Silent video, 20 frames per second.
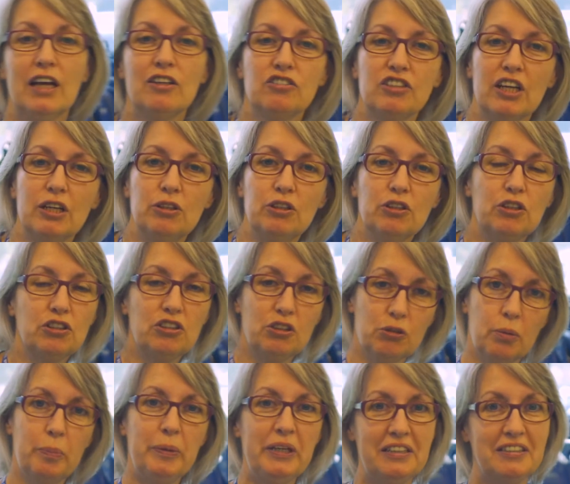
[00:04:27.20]
So you could
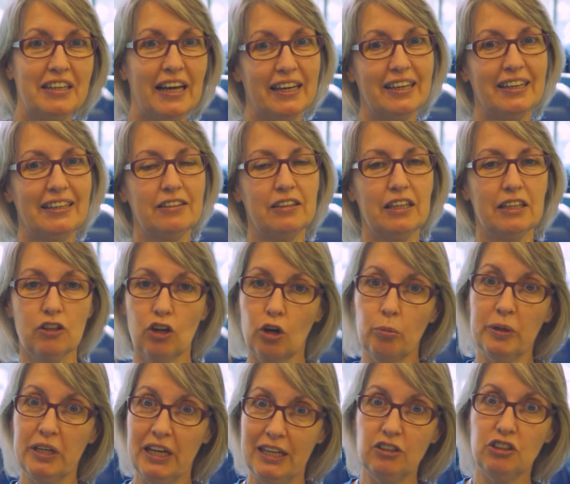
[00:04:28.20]
do a BTEC in
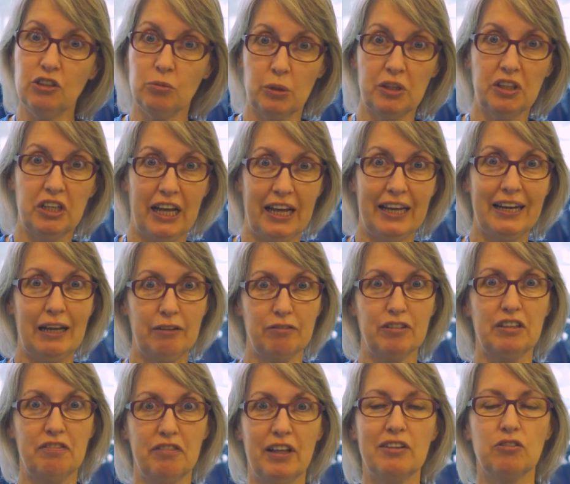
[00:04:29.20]
combination with an
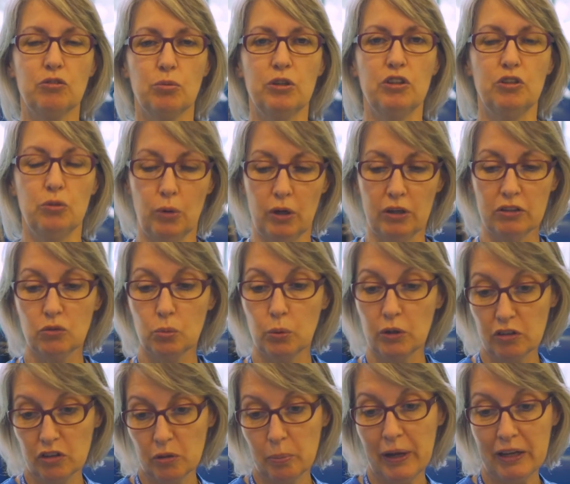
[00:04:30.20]
A-level if that's what you want.
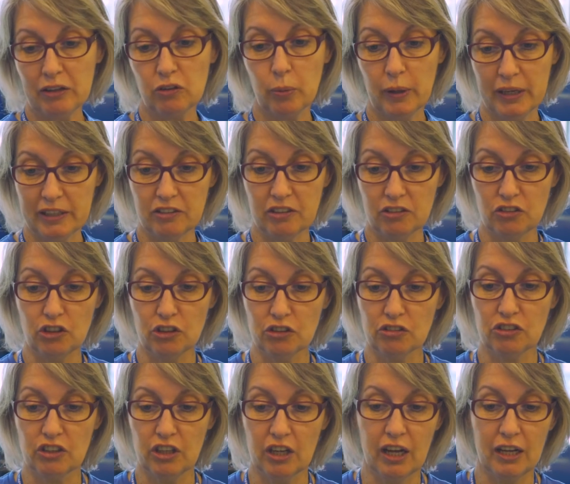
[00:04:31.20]
One of the pathways is
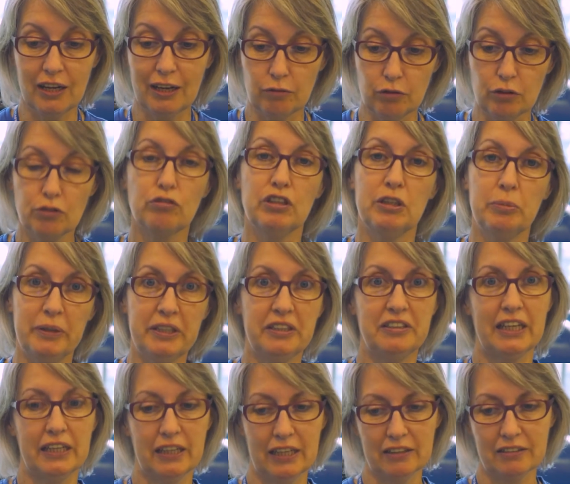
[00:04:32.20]
just a level 3
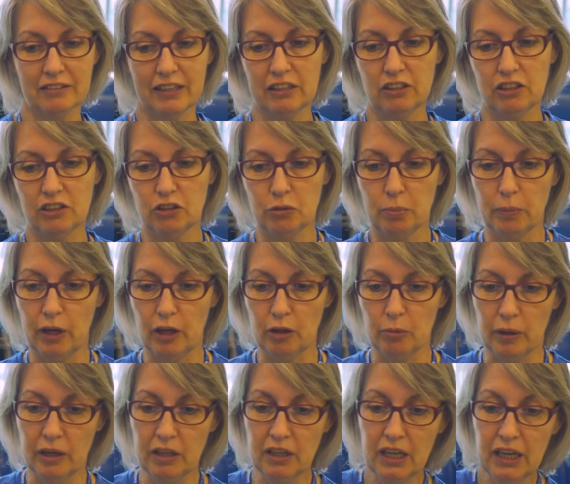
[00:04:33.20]
BTEC extended
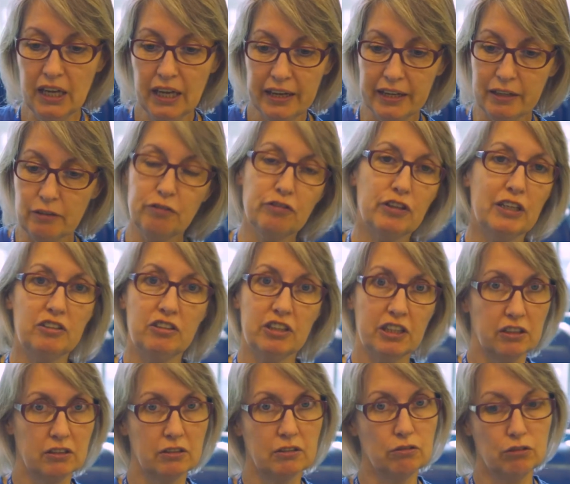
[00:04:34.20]
diploma in
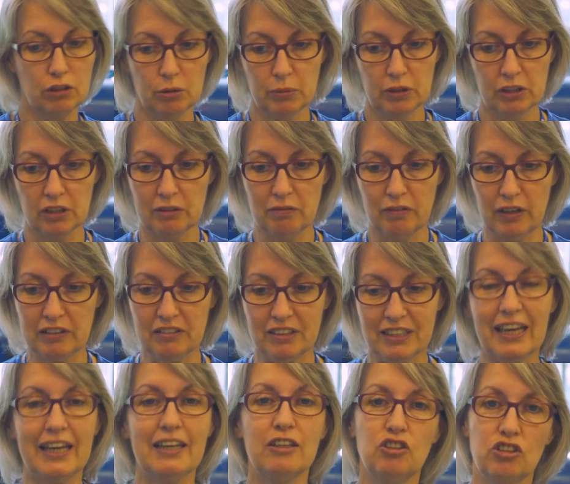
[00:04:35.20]
forensic and criminal
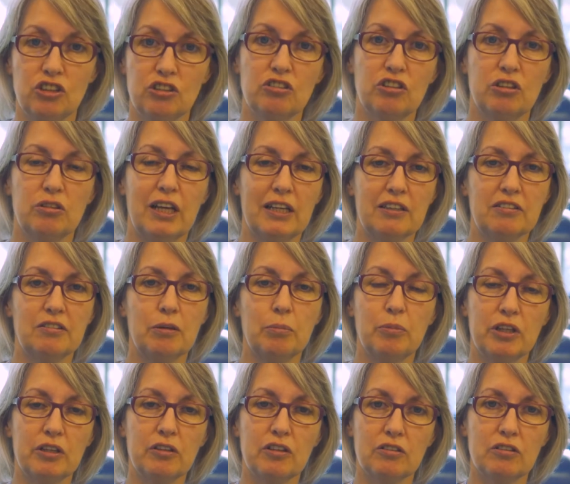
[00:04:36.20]
investigation. So that's
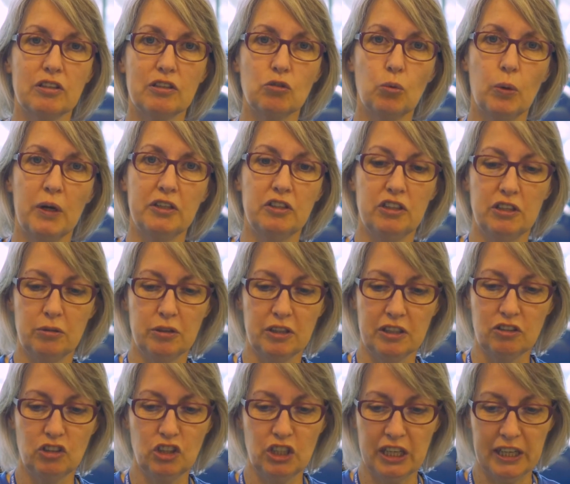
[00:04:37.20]
something that's quite new
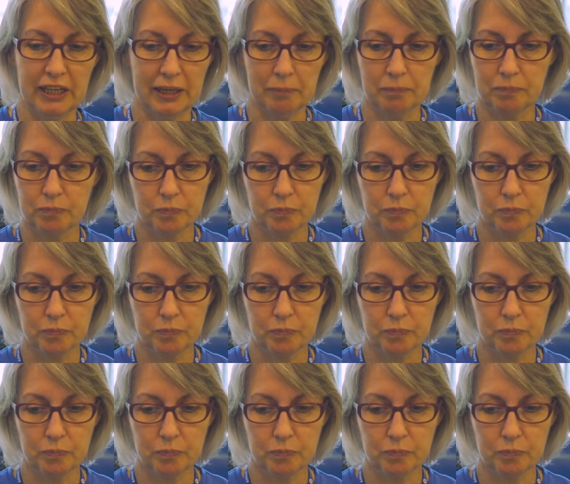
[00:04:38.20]
this year.